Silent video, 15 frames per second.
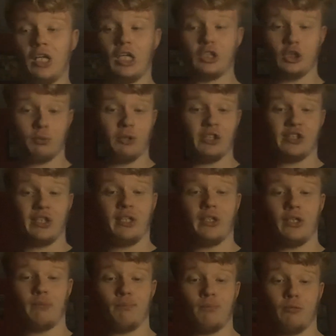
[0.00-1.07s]
I, just want to say
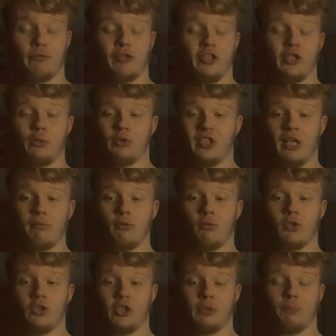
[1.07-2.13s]
um, thank you to
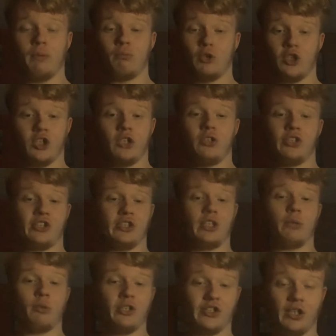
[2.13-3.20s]
everyone that's been watching this
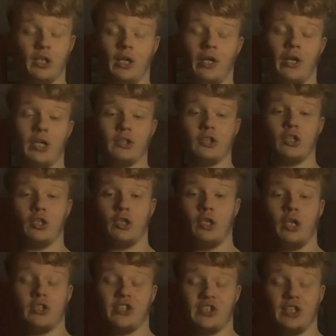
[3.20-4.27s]
series. Uh, another,
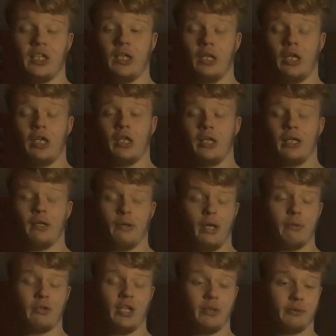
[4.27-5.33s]
uh, as I said, I, I
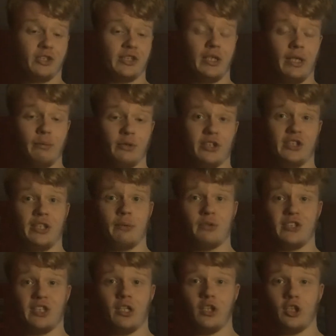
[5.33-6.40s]
it, it, was, it was a
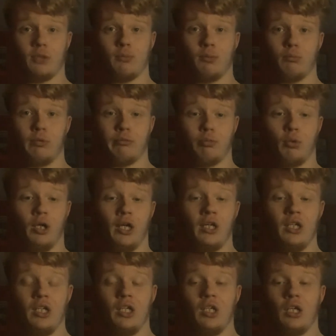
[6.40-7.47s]
series that I come up with where
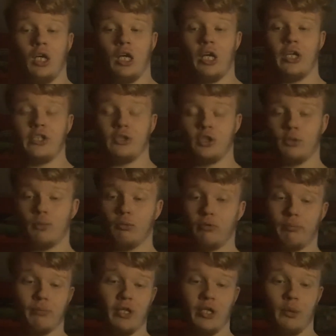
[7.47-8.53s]
I come up
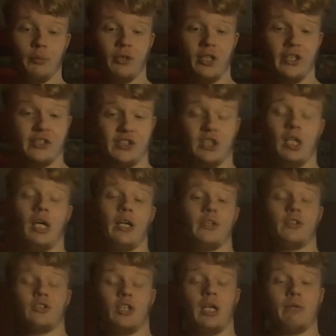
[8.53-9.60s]
with my own list,
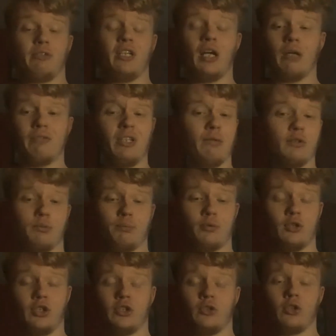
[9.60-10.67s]
and I think I, think I've
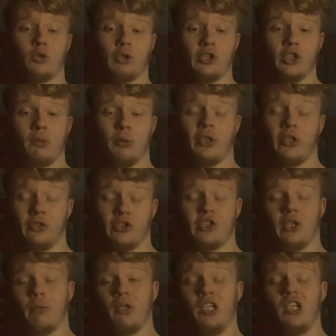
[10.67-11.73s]
probably done a great job on it.
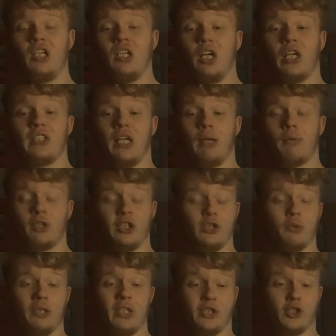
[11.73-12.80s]
So uh, yeah, I'm going to do
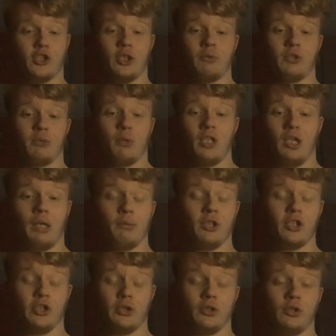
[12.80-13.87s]
it next year as well. I'm
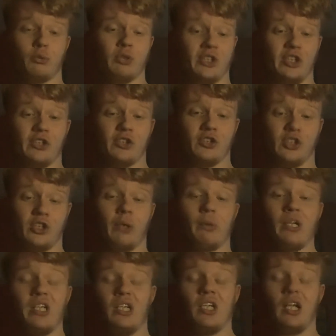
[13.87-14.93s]
going to do season two,
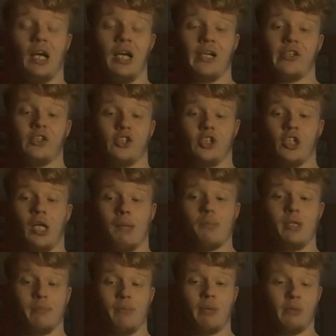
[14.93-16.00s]
and uh, I
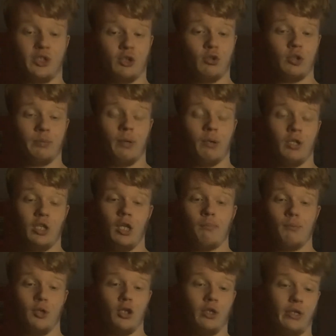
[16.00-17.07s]
might maybe talk about a lot
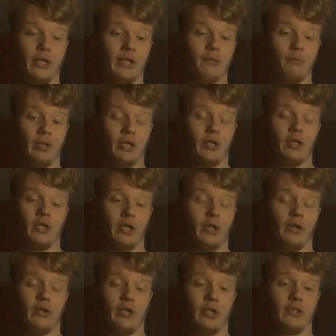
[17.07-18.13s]
more in
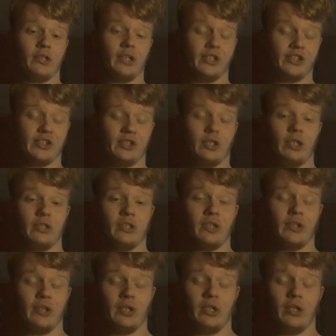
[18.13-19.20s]
uh, uh in the next in the
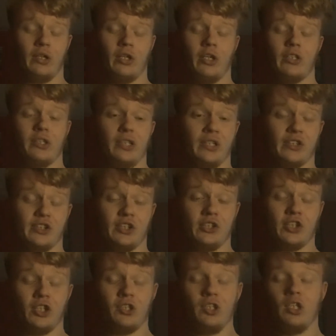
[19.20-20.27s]
uh, in the next
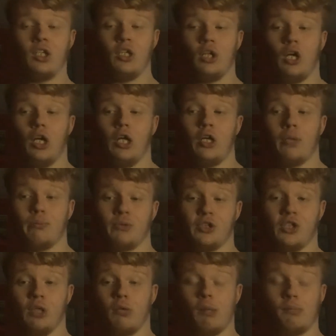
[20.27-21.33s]
season. Um,
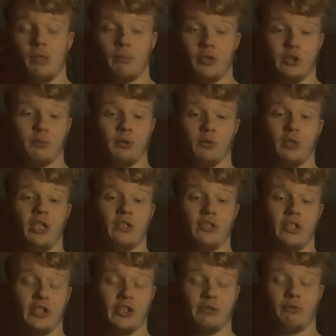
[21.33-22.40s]
so I might possibly do that in the
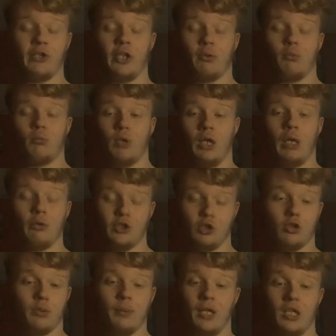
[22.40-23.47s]
next video where I'll
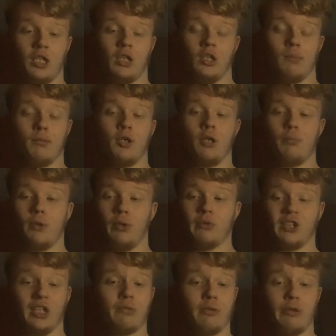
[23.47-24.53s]
talk about a lot, lot more. But it's
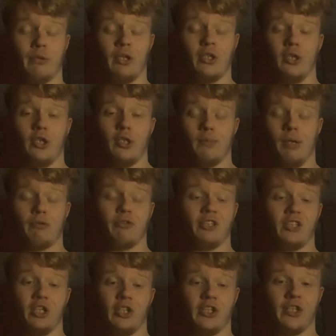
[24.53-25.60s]
kind of a, um, a thing
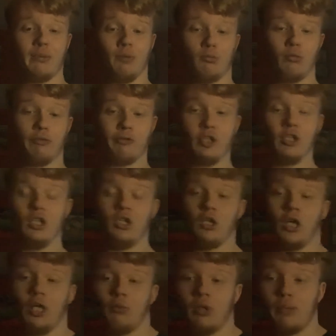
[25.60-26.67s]
that I came up with
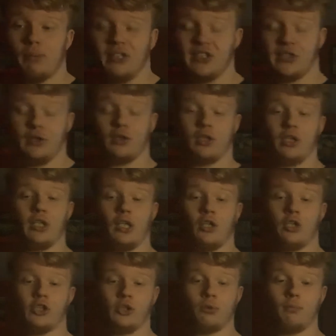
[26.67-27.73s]
uh, where basically
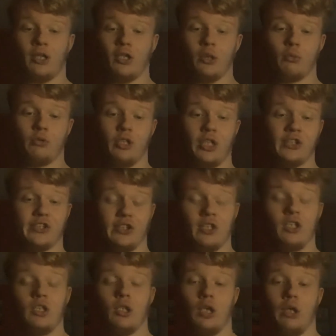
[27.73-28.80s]
I do my own list
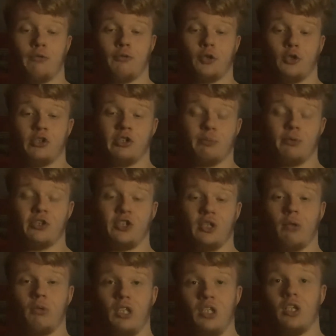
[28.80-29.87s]
uh, for Christmas.
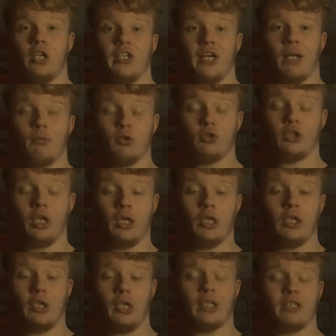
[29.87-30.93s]
So uh, yeah, I, will, uh,
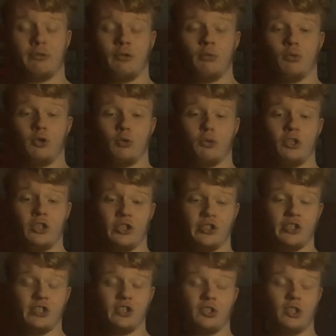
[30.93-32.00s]
I, I, definitely will do another
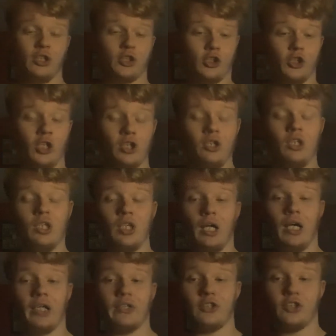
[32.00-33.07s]
season next year.
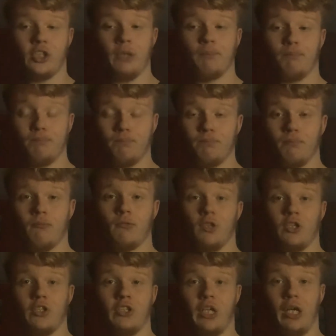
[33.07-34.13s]
And um,
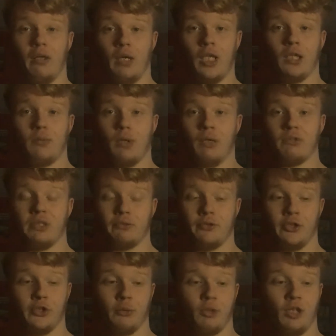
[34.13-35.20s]
yeah, I'll, I'll
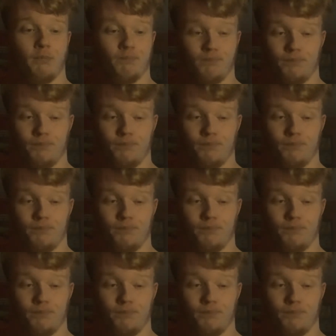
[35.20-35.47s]
definitely do that.